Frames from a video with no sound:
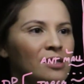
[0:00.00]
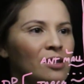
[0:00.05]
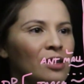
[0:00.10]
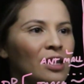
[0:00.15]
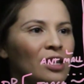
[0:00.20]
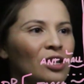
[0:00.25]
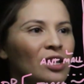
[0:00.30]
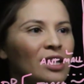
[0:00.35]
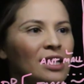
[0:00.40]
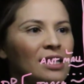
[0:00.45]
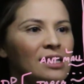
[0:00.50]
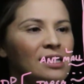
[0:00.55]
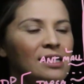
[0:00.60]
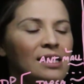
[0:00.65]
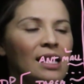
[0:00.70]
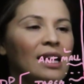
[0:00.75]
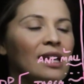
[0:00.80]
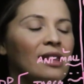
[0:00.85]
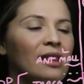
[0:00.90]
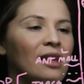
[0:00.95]
So then you can
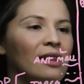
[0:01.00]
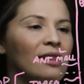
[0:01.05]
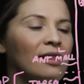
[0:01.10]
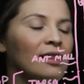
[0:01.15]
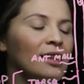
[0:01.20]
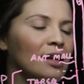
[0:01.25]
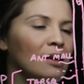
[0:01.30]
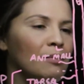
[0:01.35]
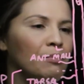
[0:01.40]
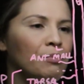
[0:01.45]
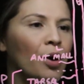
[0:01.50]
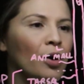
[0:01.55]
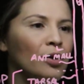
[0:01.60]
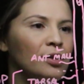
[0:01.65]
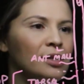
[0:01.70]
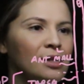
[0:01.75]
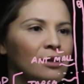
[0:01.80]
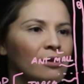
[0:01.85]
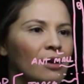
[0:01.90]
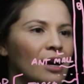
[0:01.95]
see that the
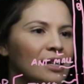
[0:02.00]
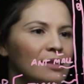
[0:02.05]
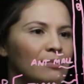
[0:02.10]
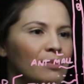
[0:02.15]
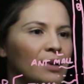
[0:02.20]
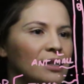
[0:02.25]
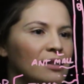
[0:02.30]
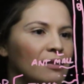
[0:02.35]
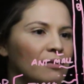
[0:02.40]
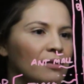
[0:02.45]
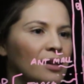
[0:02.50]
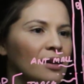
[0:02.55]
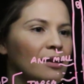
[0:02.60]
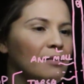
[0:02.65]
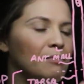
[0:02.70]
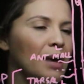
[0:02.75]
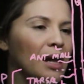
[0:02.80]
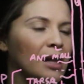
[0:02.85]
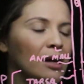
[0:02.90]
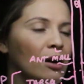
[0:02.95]
posterior aspect of the
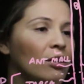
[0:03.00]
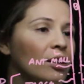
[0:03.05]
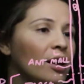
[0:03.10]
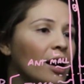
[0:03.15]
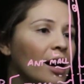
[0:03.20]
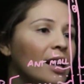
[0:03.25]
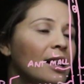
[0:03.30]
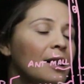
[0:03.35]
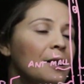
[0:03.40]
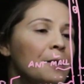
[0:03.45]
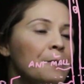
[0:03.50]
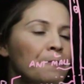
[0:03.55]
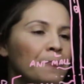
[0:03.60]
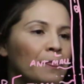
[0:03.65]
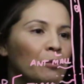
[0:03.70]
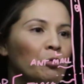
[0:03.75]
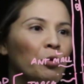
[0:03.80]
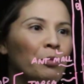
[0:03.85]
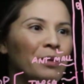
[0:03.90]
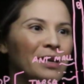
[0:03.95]
malleoli
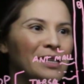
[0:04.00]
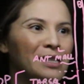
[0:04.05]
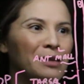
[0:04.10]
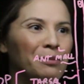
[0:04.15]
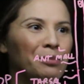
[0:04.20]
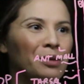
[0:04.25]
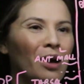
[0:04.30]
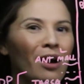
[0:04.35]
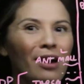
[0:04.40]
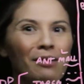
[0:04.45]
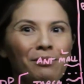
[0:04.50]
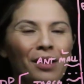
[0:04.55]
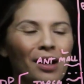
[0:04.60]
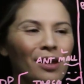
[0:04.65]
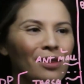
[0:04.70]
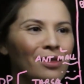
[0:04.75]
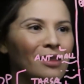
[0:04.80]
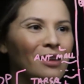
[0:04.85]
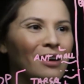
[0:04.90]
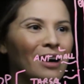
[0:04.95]
will be supplied by